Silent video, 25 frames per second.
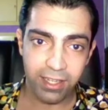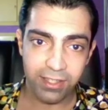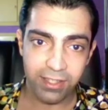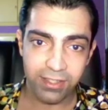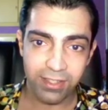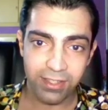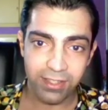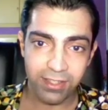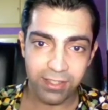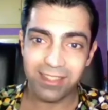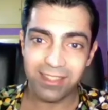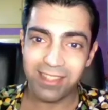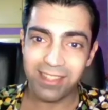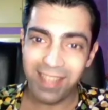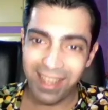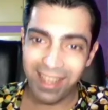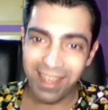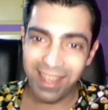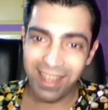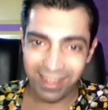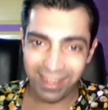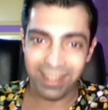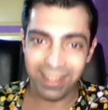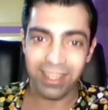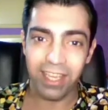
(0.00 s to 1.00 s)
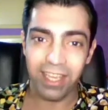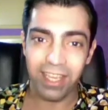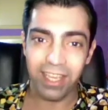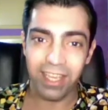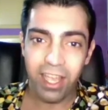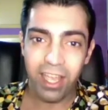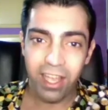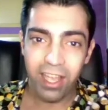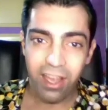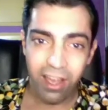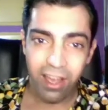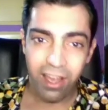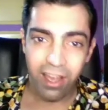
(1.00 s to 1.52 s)
it is
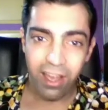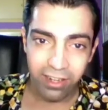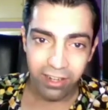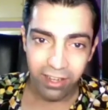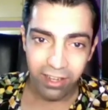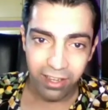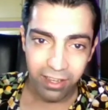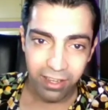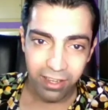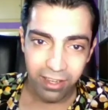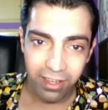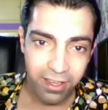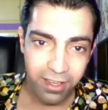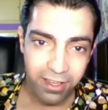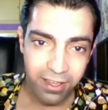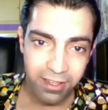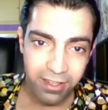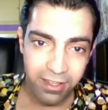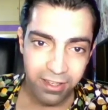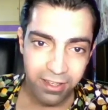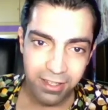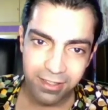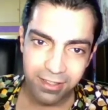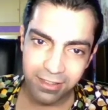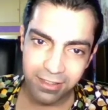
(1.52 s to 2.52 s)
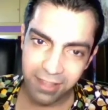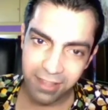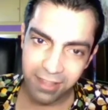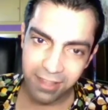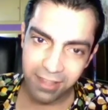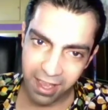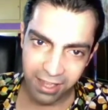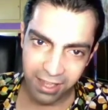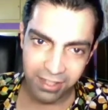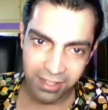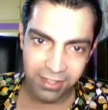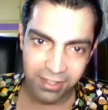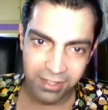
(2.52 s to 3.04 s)
sitting on a
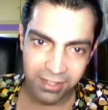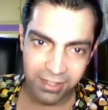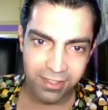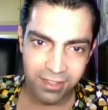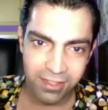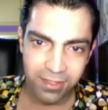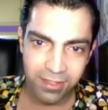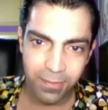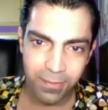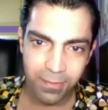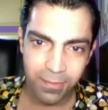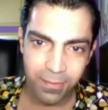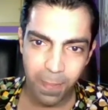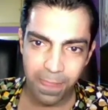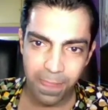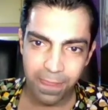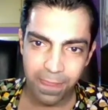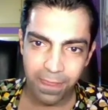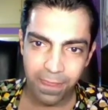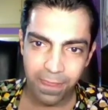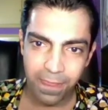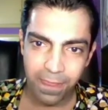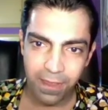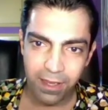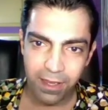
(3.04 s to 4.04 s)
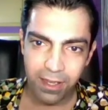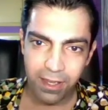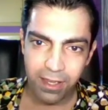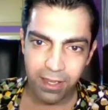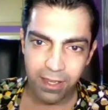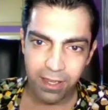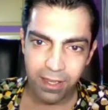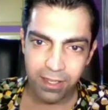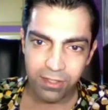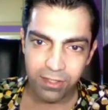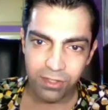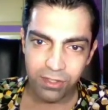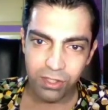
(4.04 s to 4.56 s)
nice
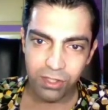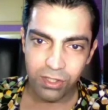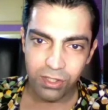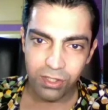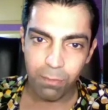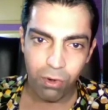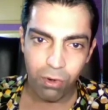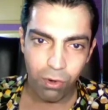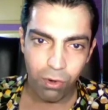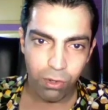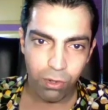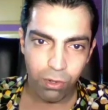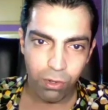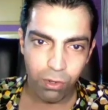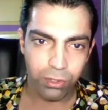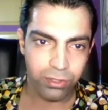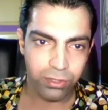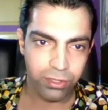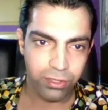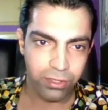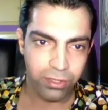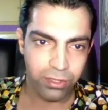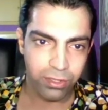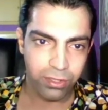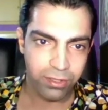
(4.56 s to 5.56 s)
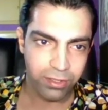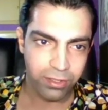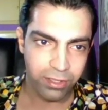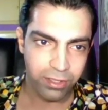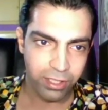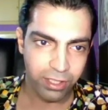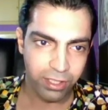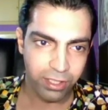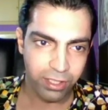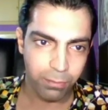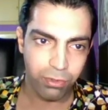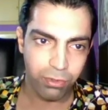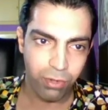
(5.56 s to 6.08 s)
support
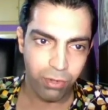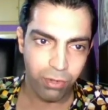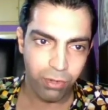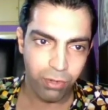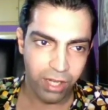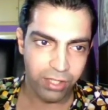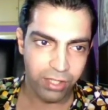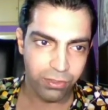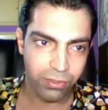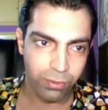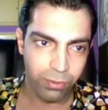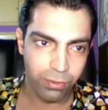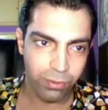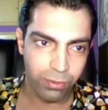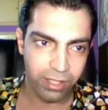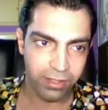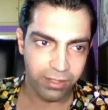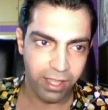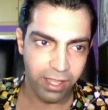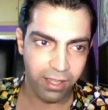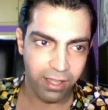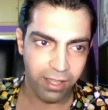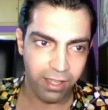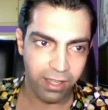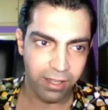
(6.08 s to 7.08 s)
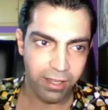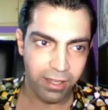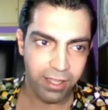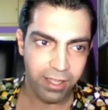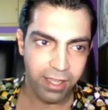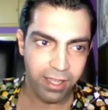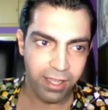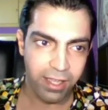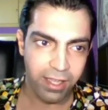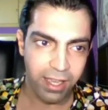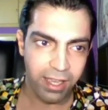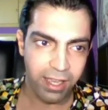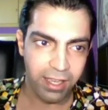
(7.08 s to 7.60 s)
in price right now,
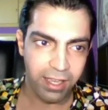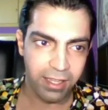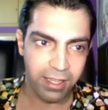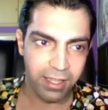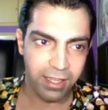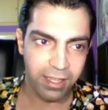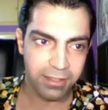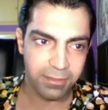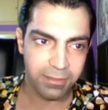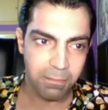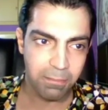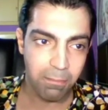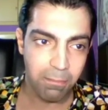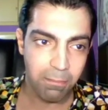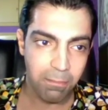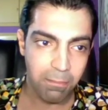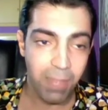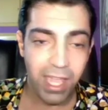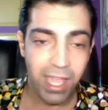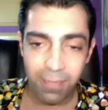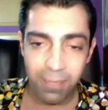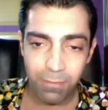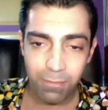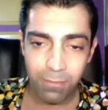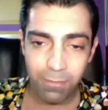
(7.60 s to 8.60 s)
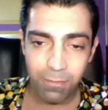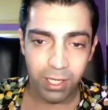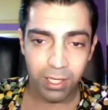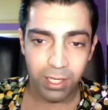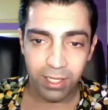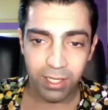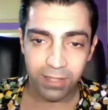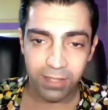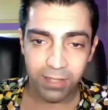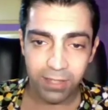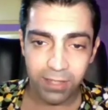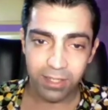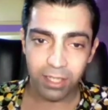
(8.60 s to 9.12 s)
and
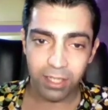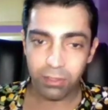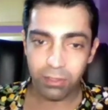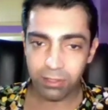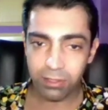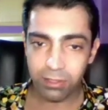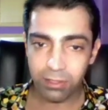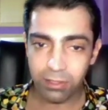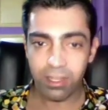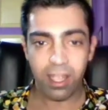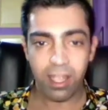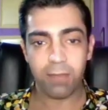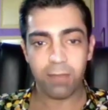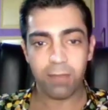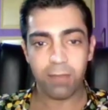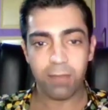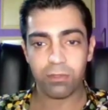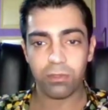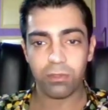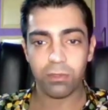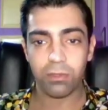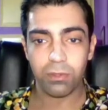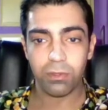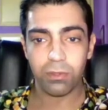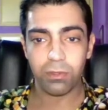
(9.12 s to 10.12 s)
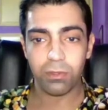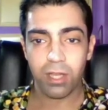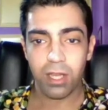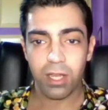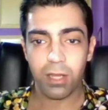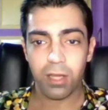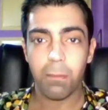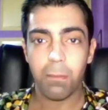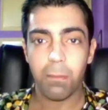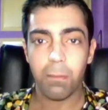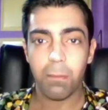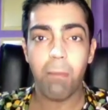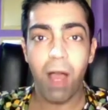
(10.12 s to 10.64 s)
maybe it is a good time to
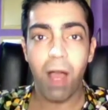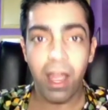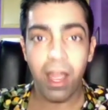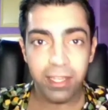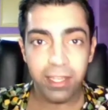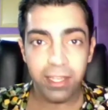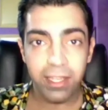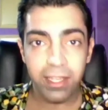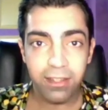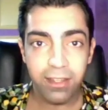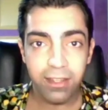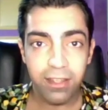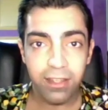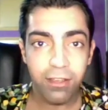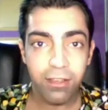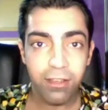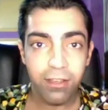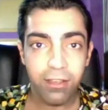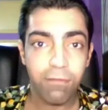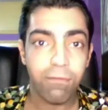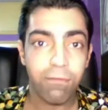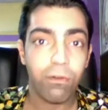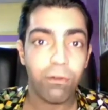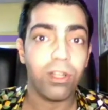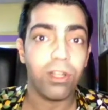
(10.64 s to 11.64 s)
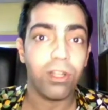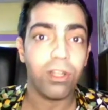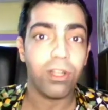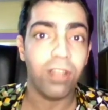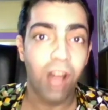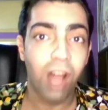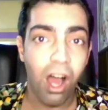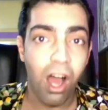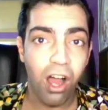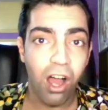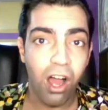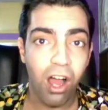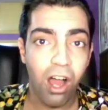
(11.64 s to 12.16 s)
buy it for the
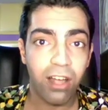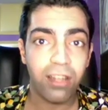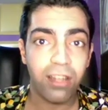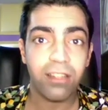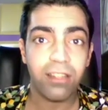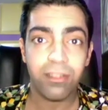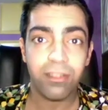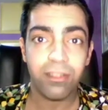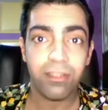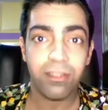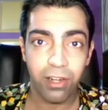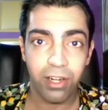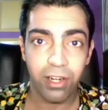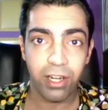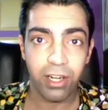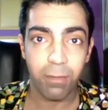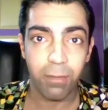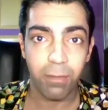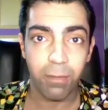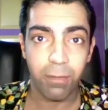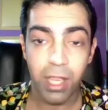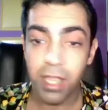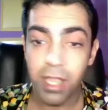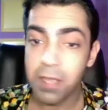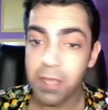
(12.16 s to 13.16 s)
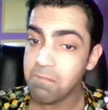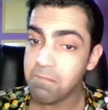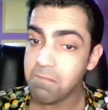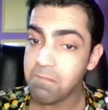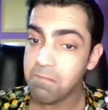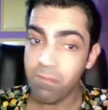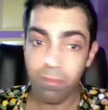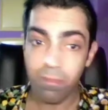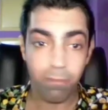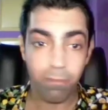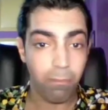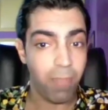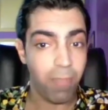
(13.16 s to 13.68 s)
long term.
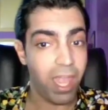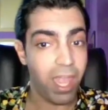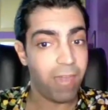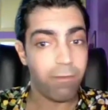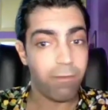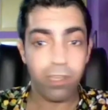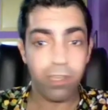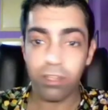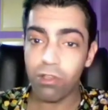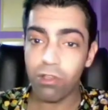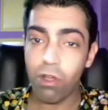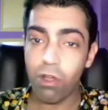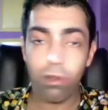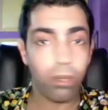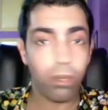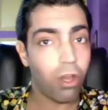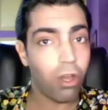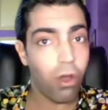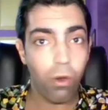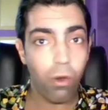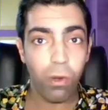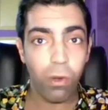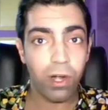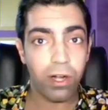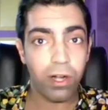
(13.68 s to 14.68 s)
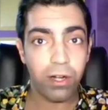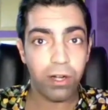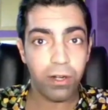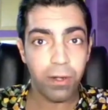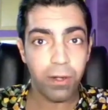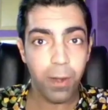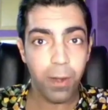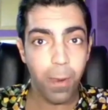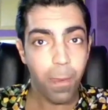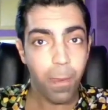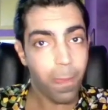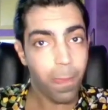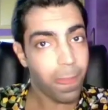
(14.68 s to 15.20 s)
Maybe it go
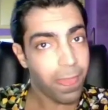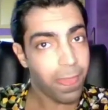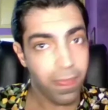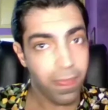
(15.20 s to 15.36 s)
lower.